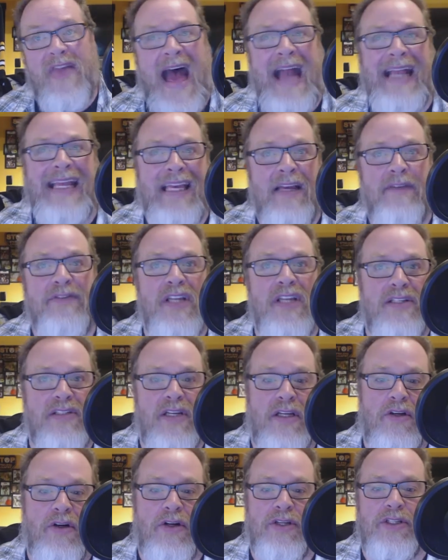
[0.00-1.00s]
That gives
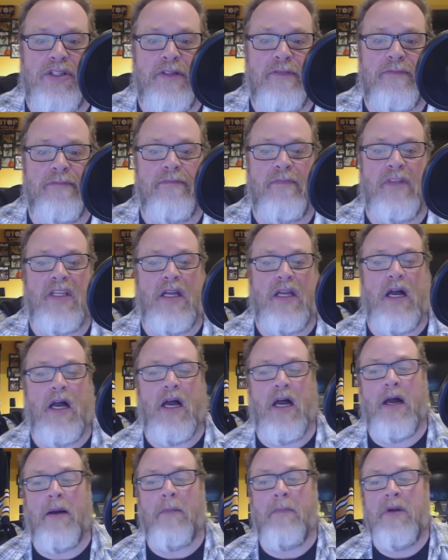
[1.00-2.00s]
us a cushion.
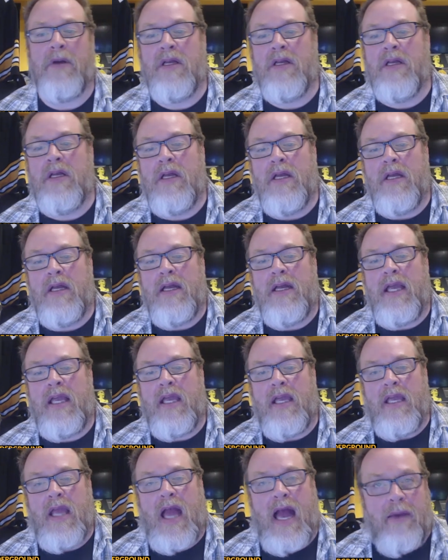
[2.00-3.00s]

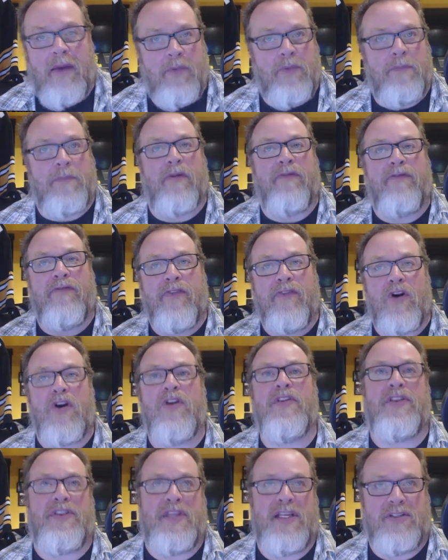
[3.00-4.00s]
I would
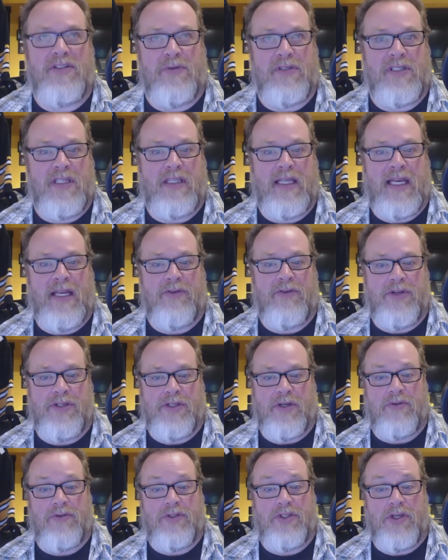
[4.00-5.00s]
prefer that this was the Landry
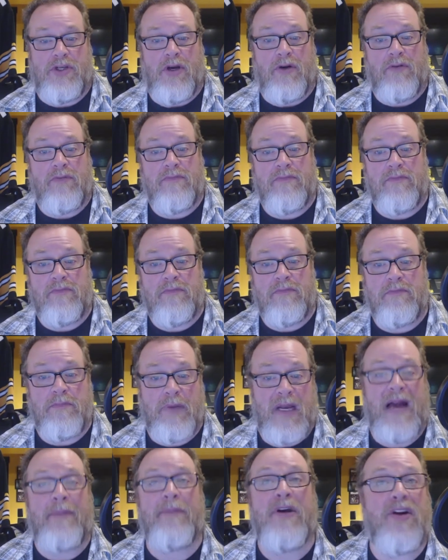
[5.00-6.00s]
Jones show.
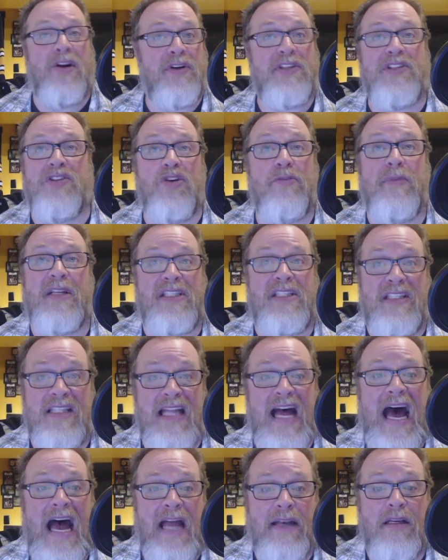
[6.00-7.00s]
But I'm going to assume it's
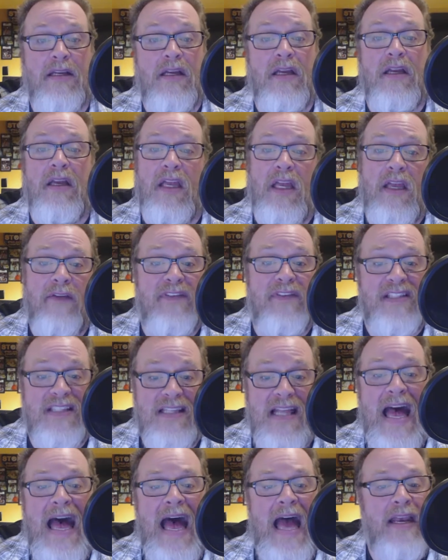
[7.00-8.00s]
not. If
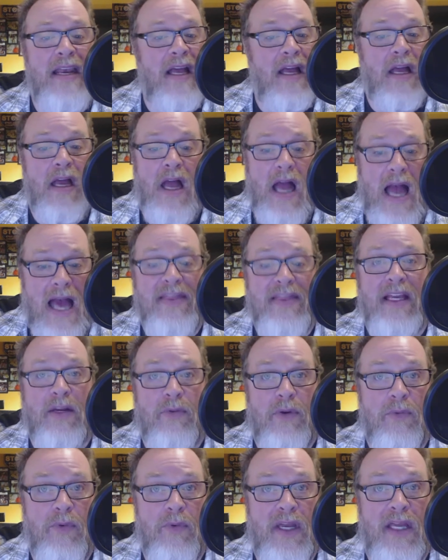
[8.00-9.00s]
it's not, I
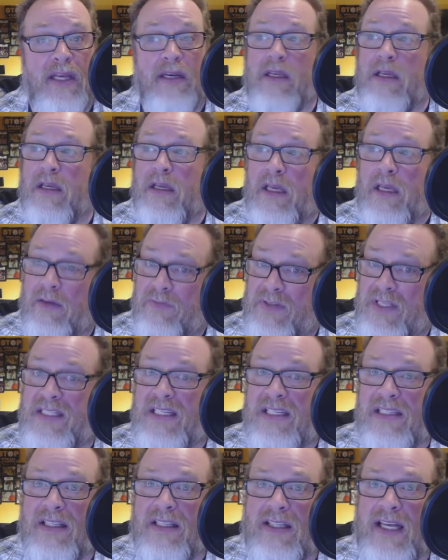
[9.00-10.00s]
think we win. If
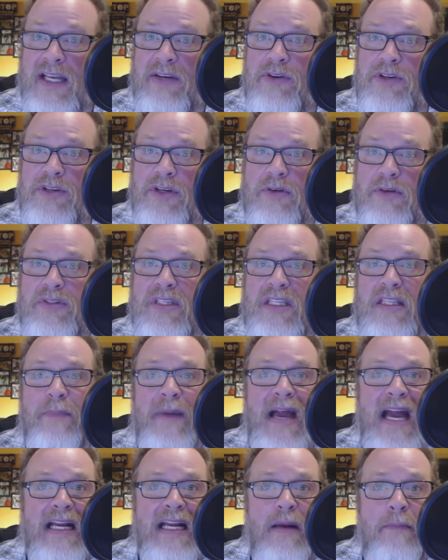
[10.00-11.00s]
this is the Landry Jones and
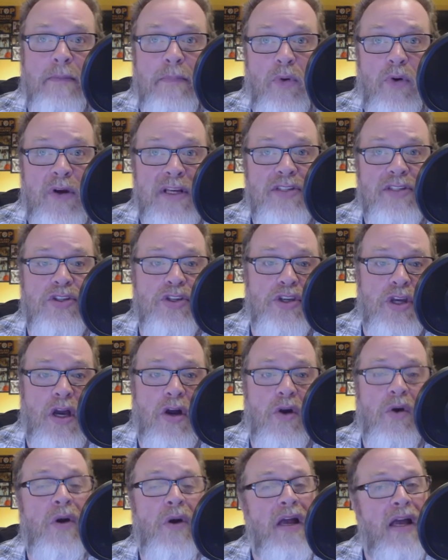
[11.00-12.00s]
the backup boys
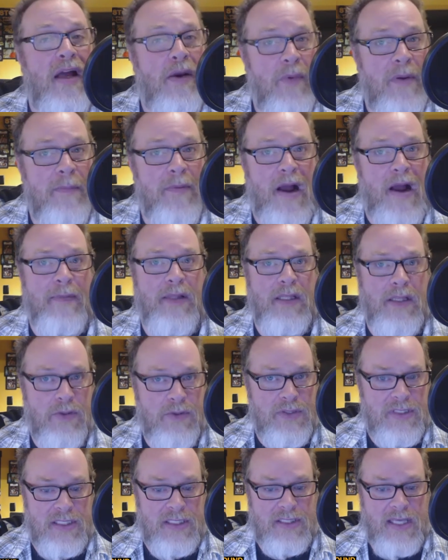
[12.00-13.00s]
show, we probably
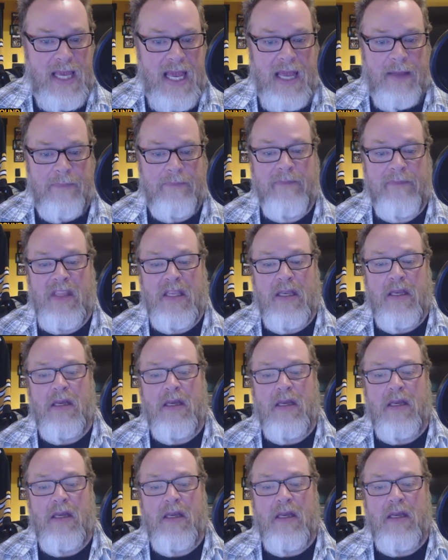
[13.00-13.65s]
lose this game.